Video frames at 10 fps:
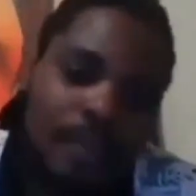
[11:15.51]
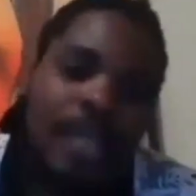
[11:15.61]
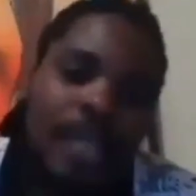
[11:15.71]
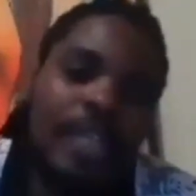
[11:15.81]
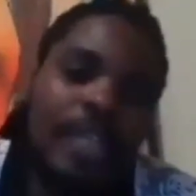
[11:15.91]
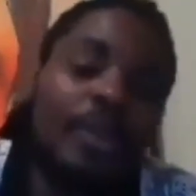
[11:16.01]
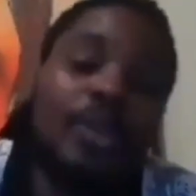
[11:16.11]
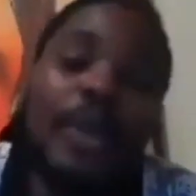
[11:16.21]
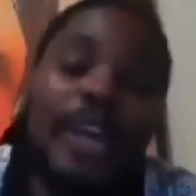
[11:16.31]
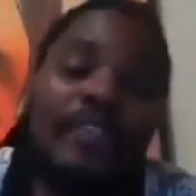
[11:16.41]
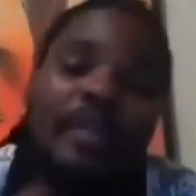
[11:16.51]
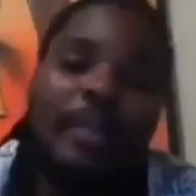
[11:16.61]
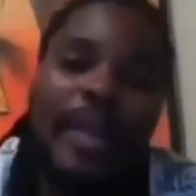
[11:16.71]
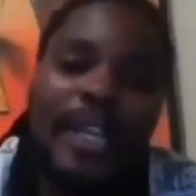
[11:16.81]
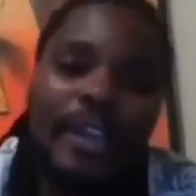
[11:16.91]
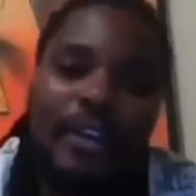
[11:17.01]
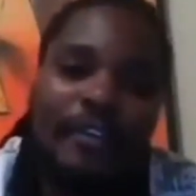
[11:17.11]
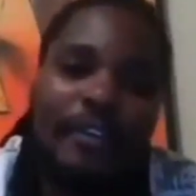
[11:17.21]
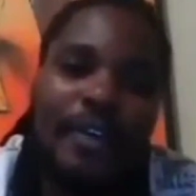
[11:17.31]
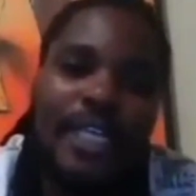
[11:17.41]
And then also we have the battle of
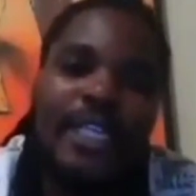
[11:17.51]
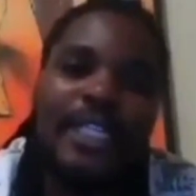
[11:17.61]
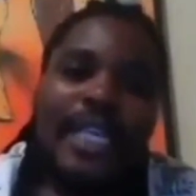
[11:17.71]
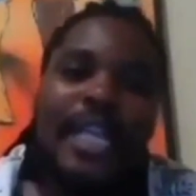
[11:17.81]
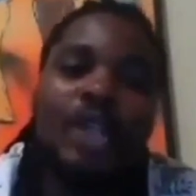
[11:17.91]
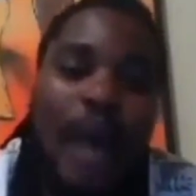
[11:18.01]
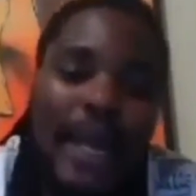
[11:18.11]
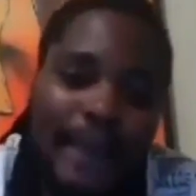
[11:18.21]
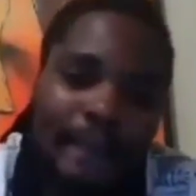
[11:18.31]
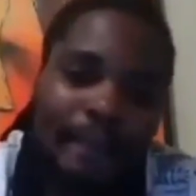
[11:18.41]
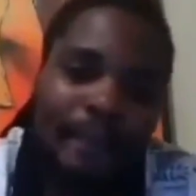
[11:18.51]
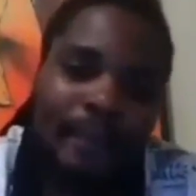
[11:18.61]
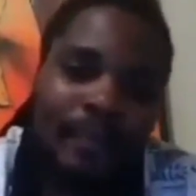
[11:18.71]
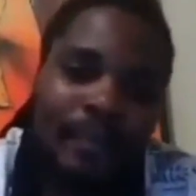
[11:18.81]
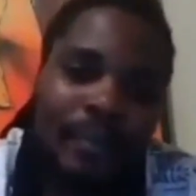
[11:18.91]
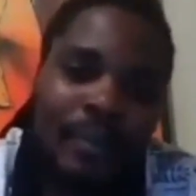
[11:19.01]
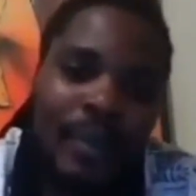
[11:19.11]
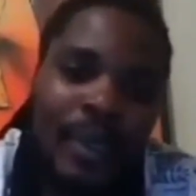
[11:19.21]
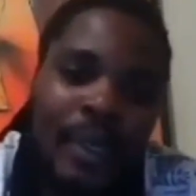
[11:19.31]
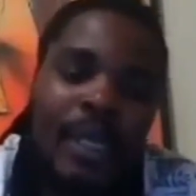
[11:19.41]
Isandlwana.
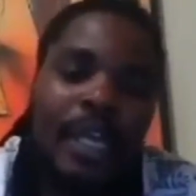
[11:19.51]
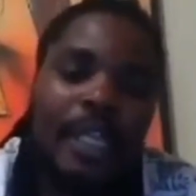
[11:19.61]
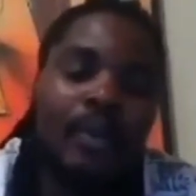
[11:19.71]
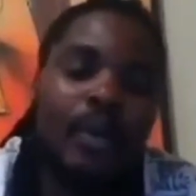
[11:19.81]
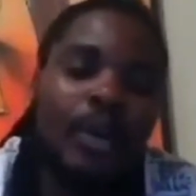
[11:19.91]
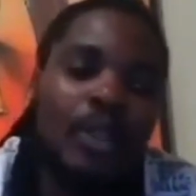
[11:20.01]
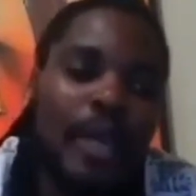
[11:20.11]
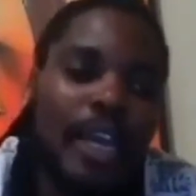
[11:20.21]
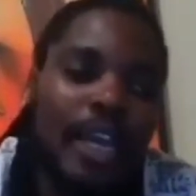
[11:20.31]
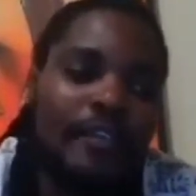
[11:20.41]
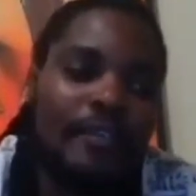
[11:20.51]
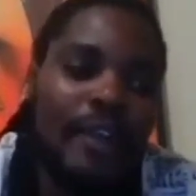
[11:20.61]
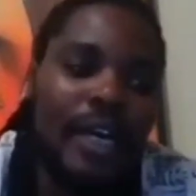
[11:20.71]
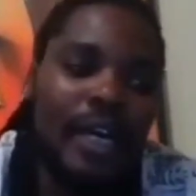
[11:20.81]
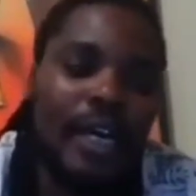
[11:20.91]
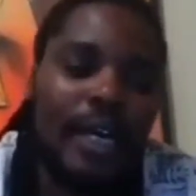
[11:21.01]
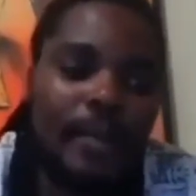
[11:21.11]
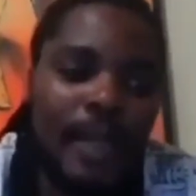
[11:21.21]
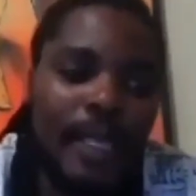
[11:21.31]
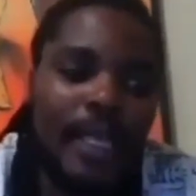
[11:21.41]
And then we also have
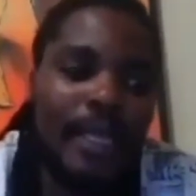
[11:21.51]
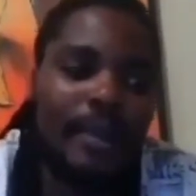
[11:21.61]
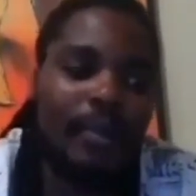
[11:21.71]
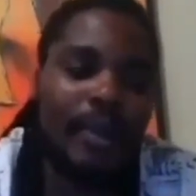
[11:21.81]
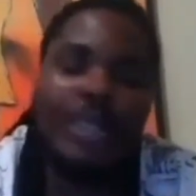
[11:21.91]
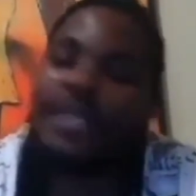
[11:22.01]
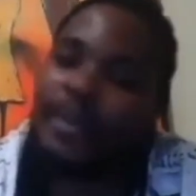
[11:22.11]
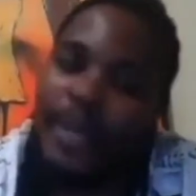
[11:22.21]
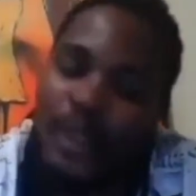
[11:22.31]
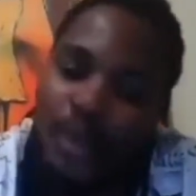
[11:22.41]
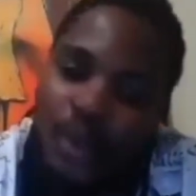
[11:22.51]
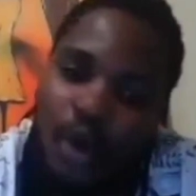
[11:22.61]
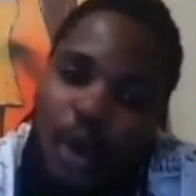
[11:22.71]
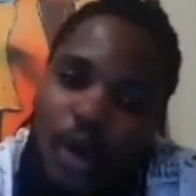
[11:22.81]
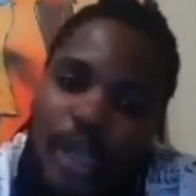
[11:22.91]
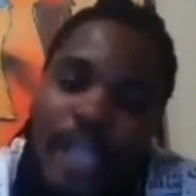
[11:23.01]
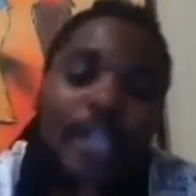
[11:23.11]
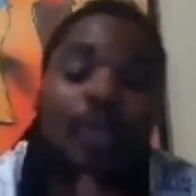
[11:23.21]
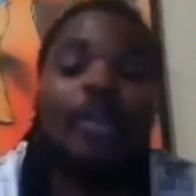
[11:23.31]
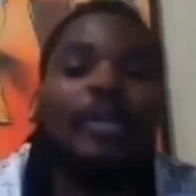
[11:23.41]
what the Basutu call,
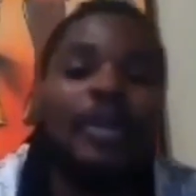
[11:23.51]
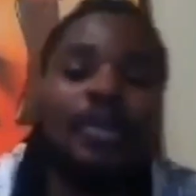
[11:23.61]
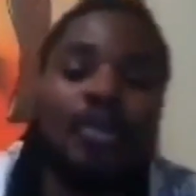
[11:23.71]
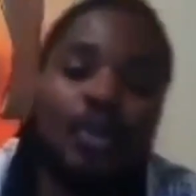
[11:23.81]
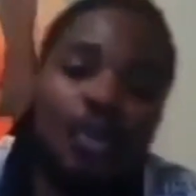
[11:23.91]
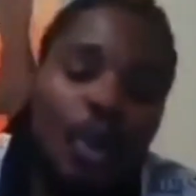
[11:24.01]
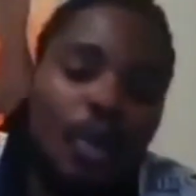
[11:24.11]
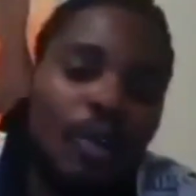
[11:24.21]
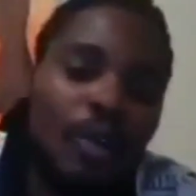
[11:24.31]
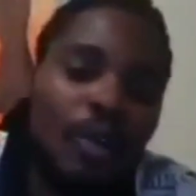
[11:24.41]
it's called the Basutu War.